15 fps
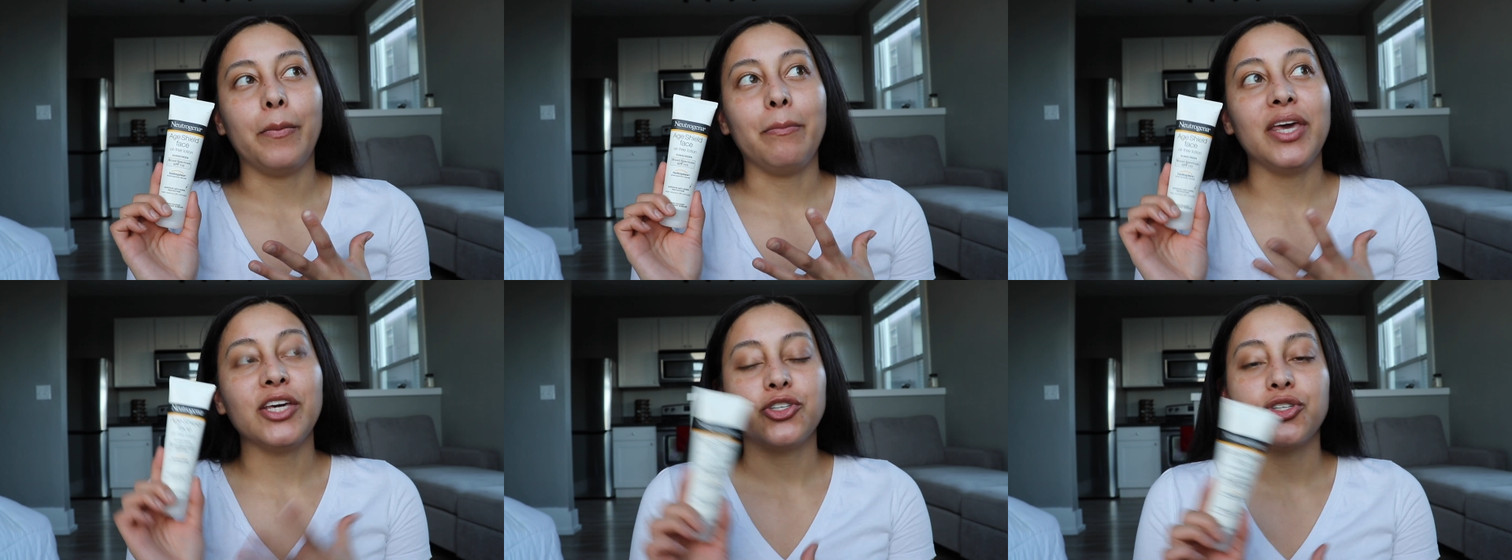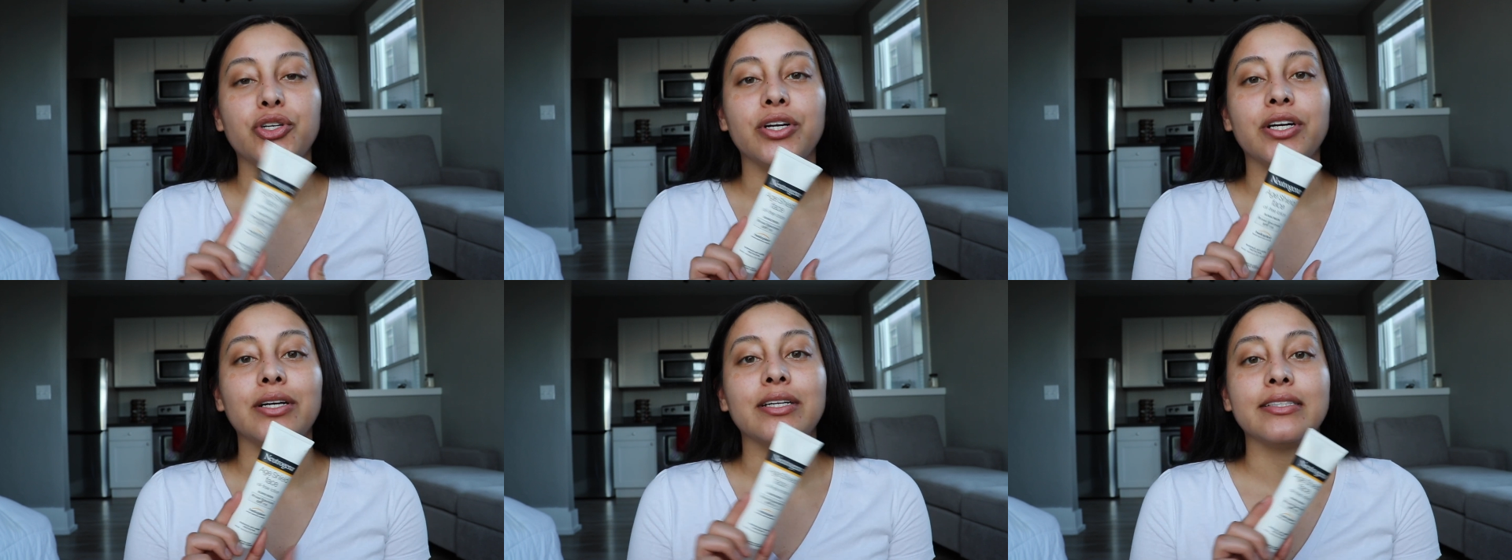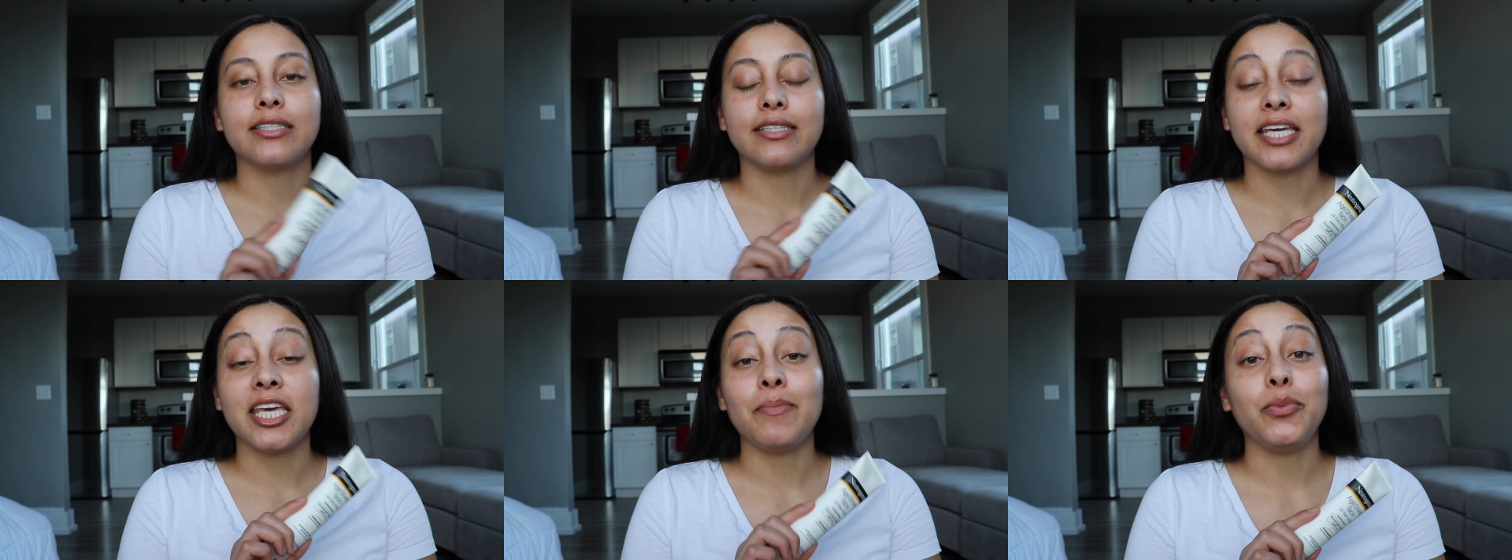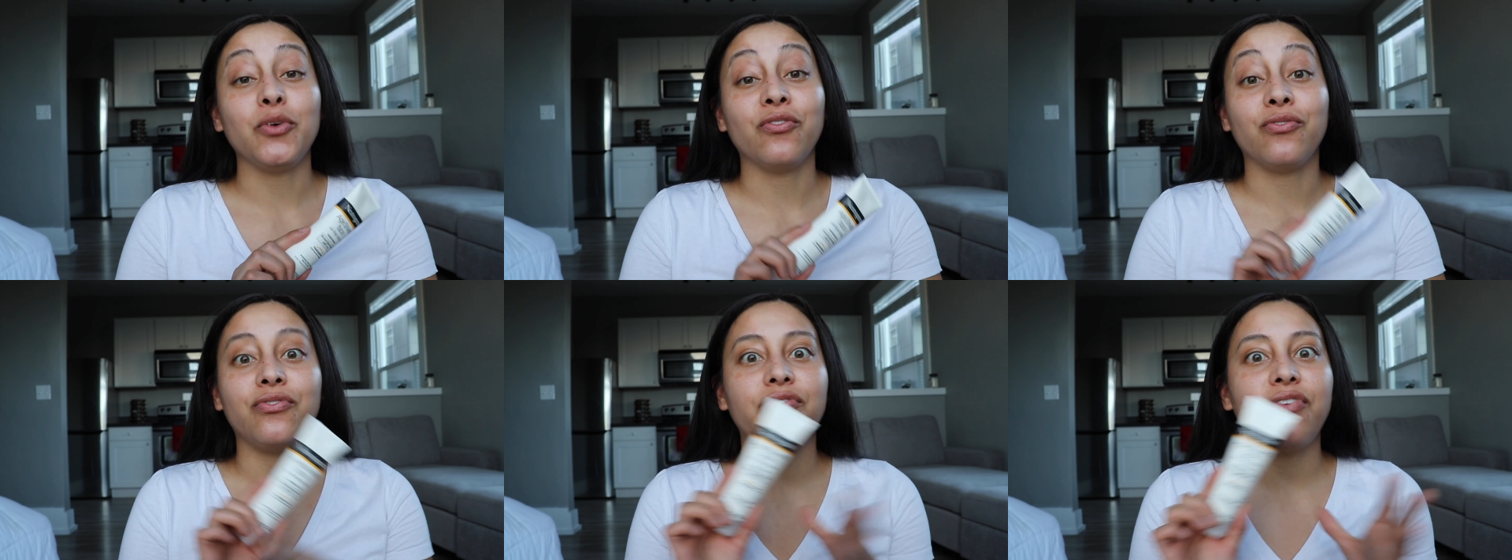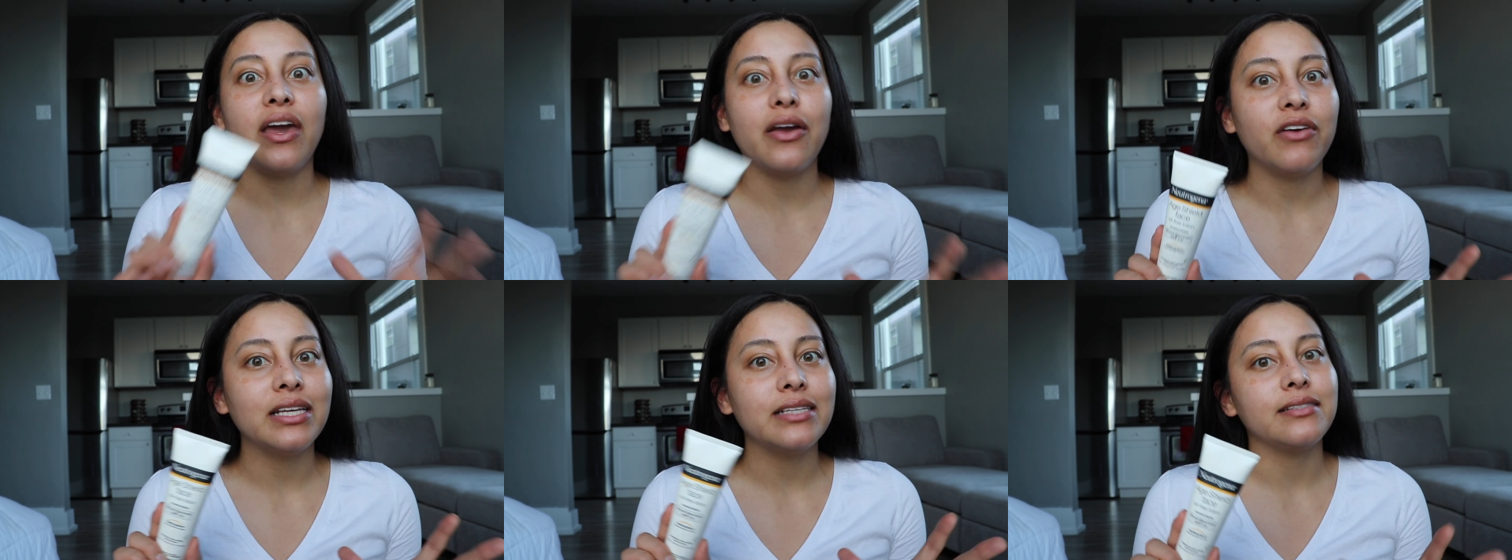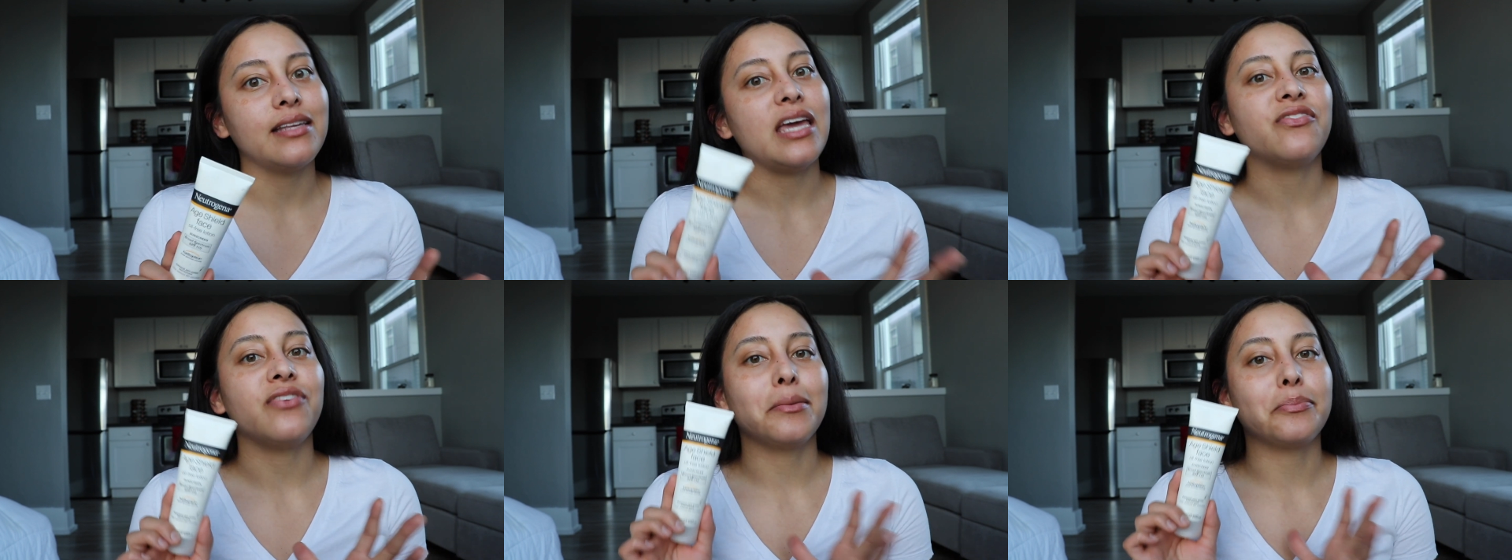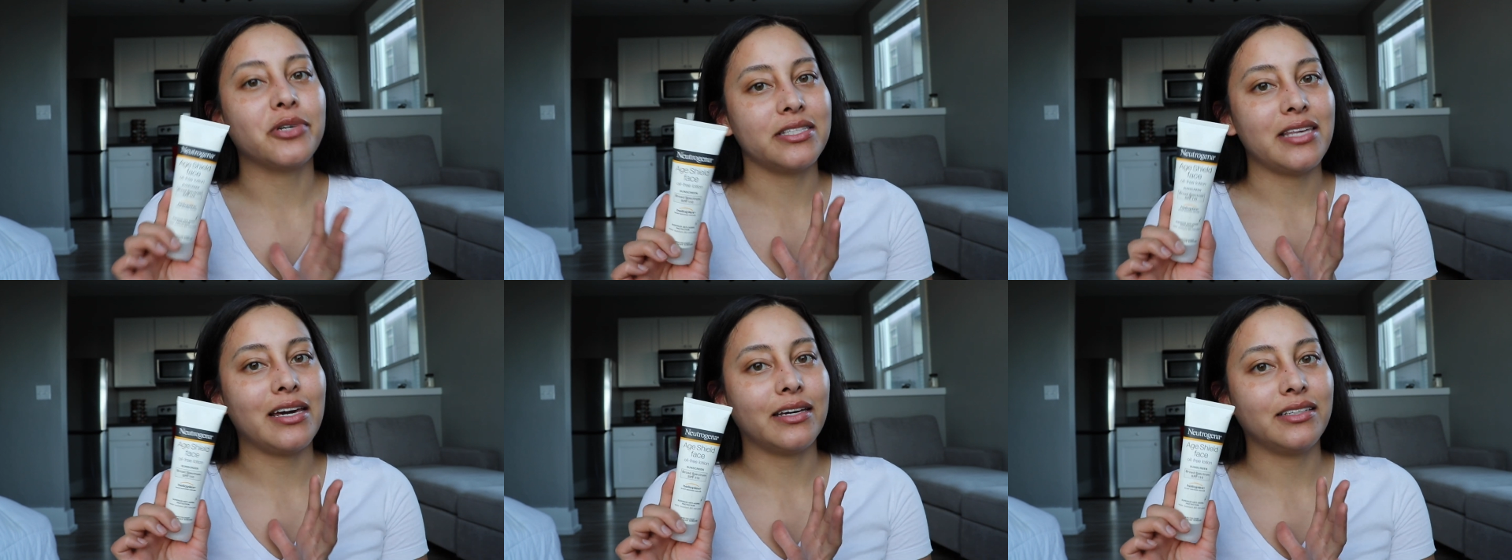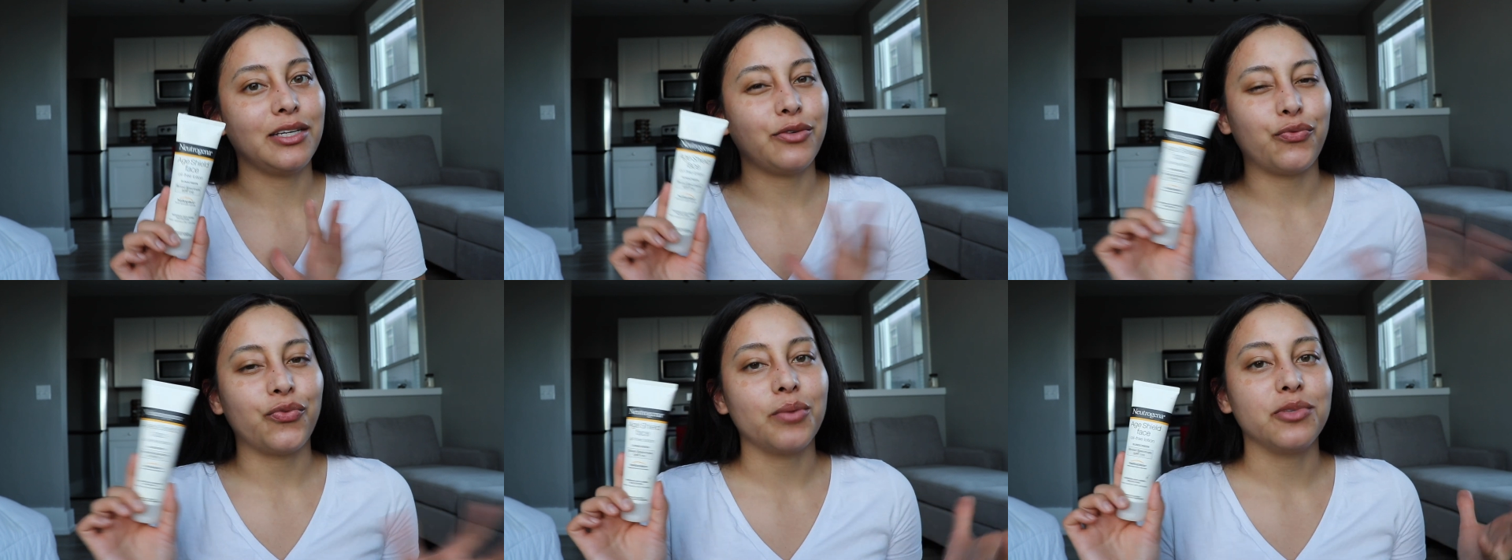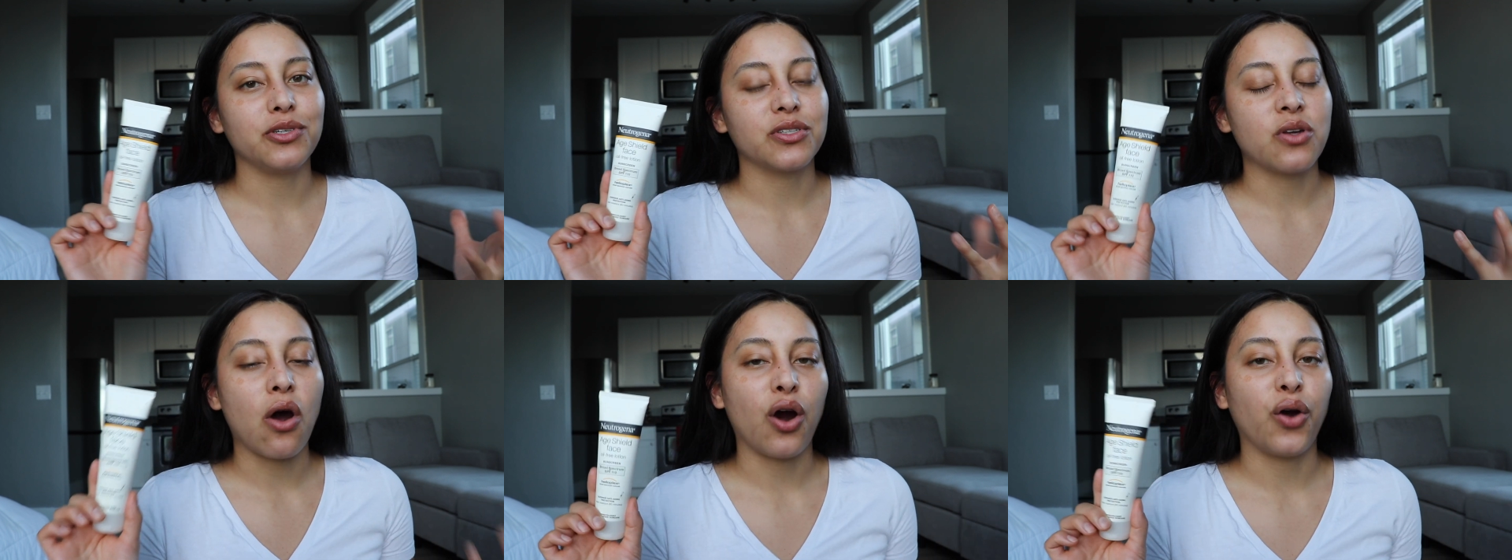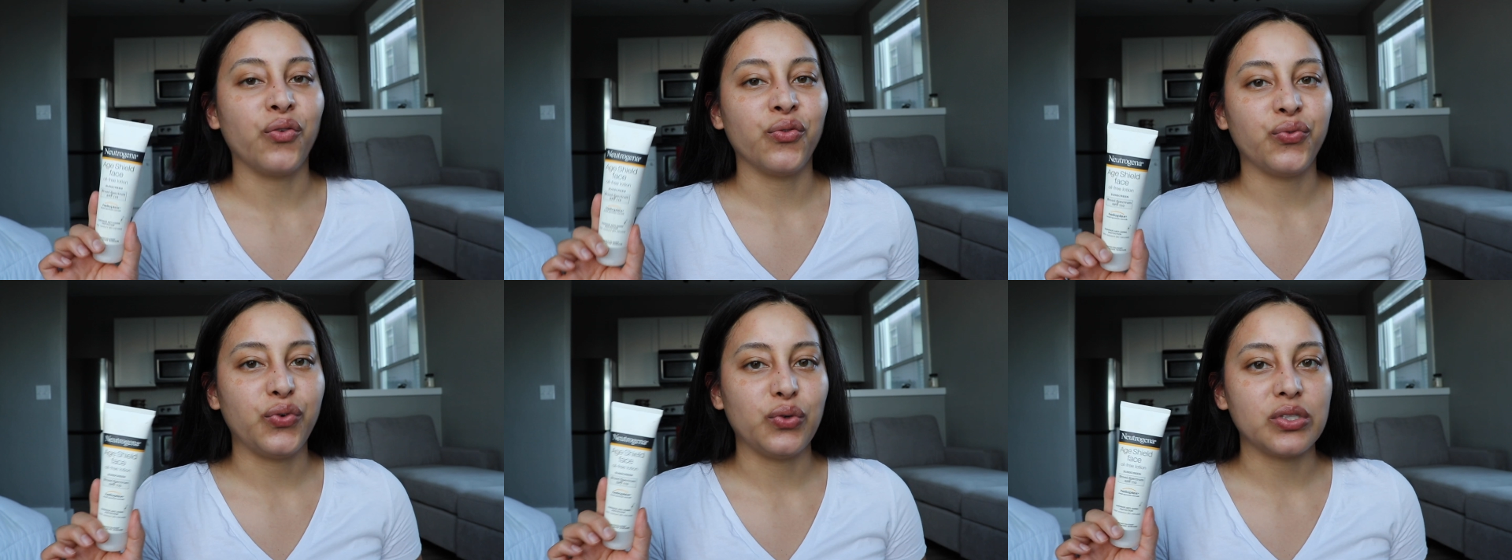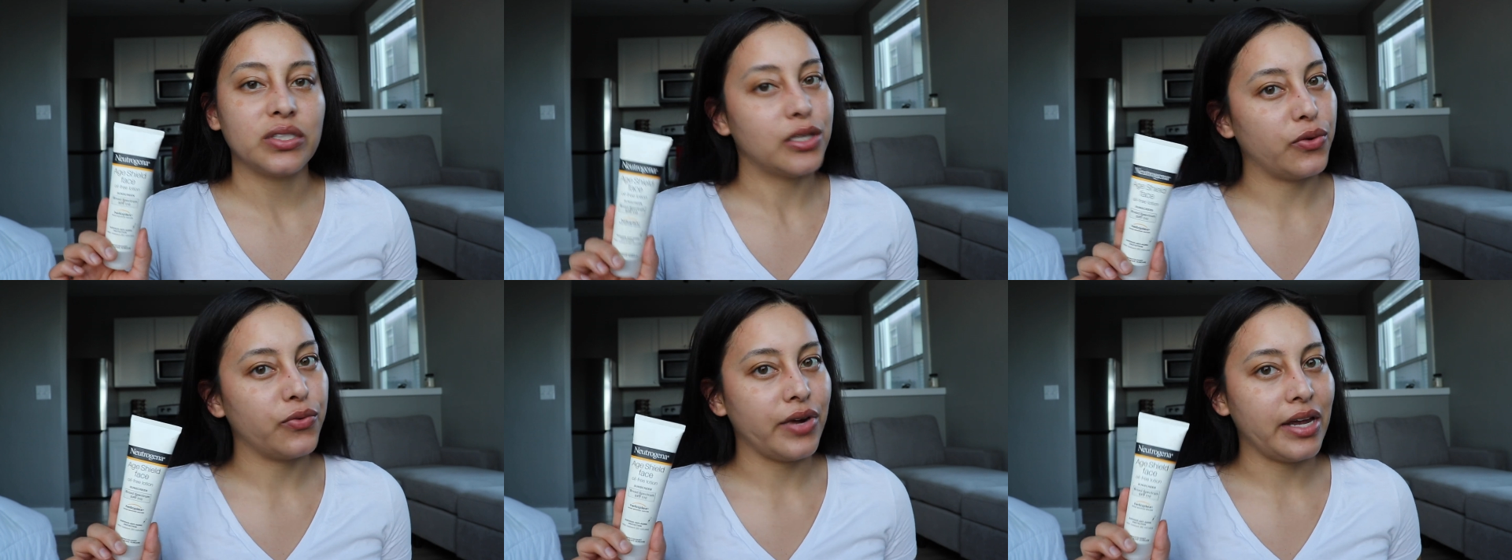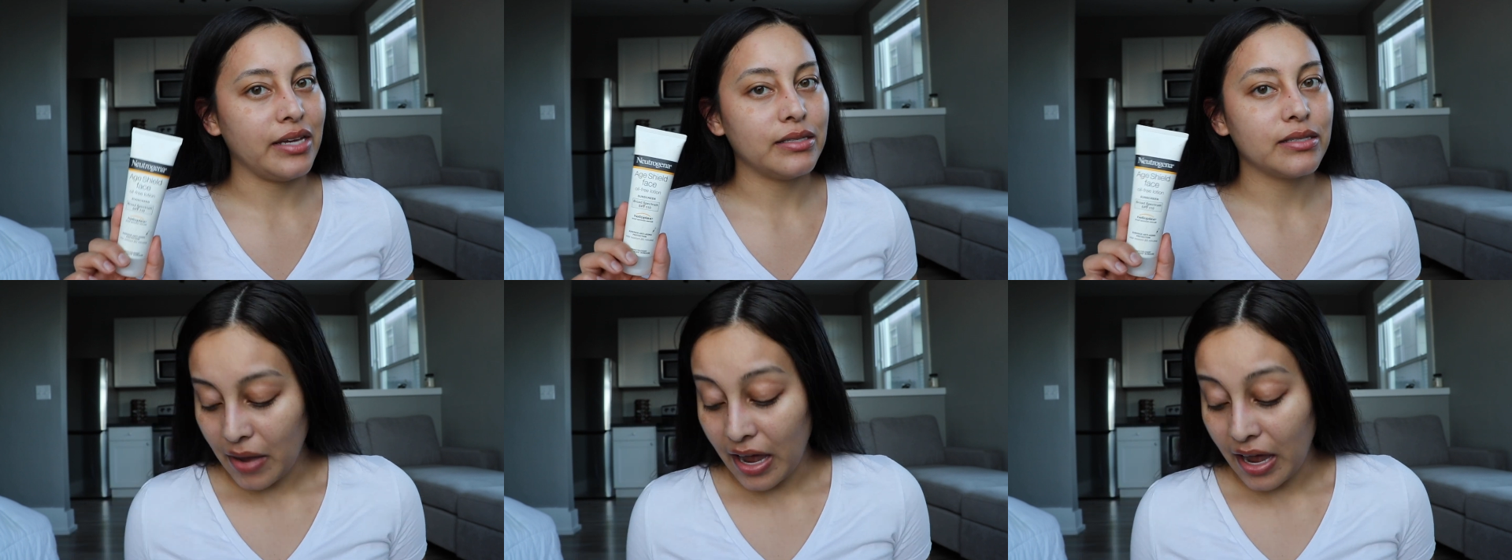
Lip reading: make sure to keep you very safe and protected from those harmful sun rays.